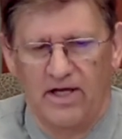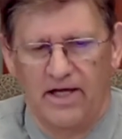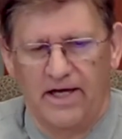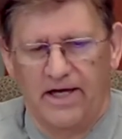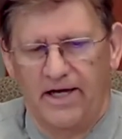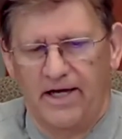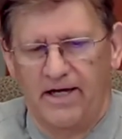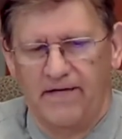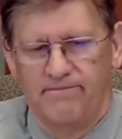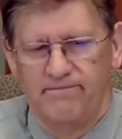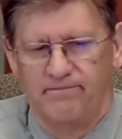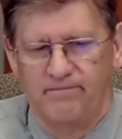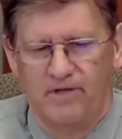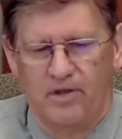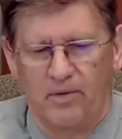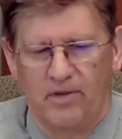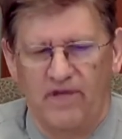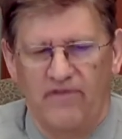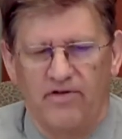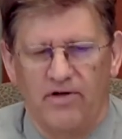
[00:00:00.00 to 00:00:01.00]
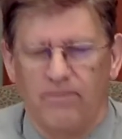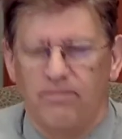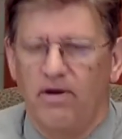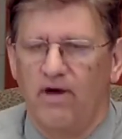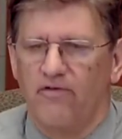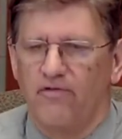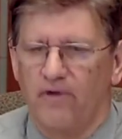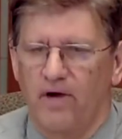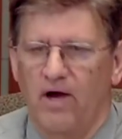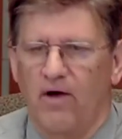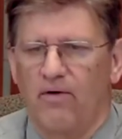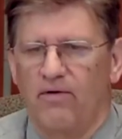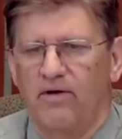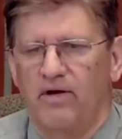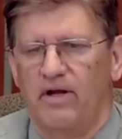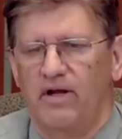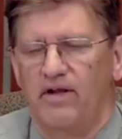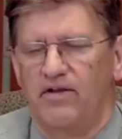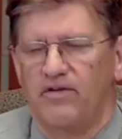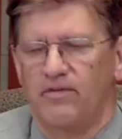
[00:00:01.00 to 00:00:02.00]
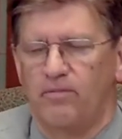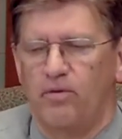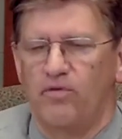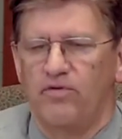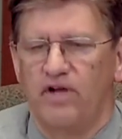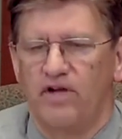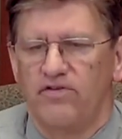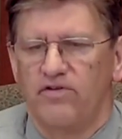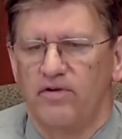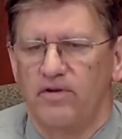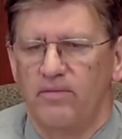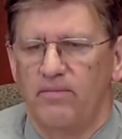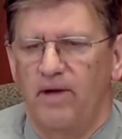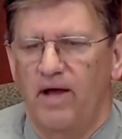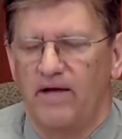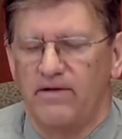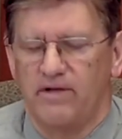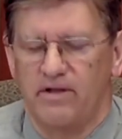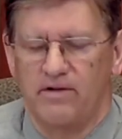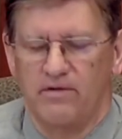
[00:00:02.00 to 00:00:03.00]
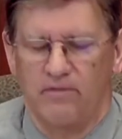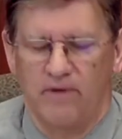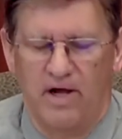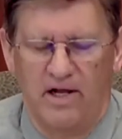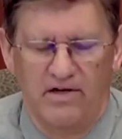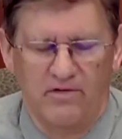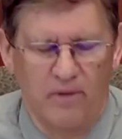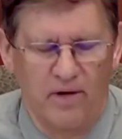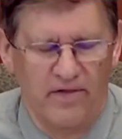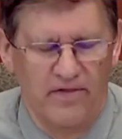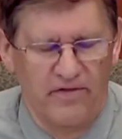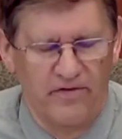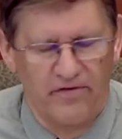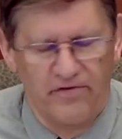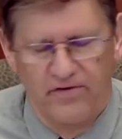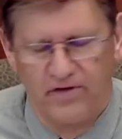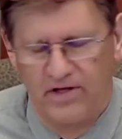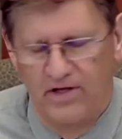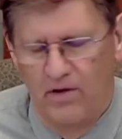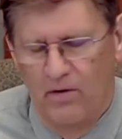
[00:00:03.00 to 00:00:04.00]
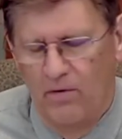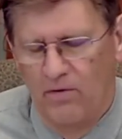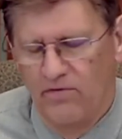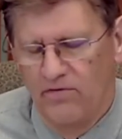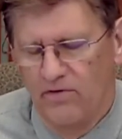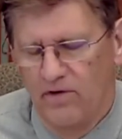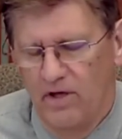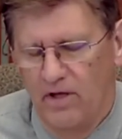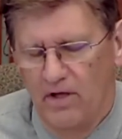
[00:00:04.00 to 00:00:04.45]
even above ground is a potential impact on the right of way that the city owns.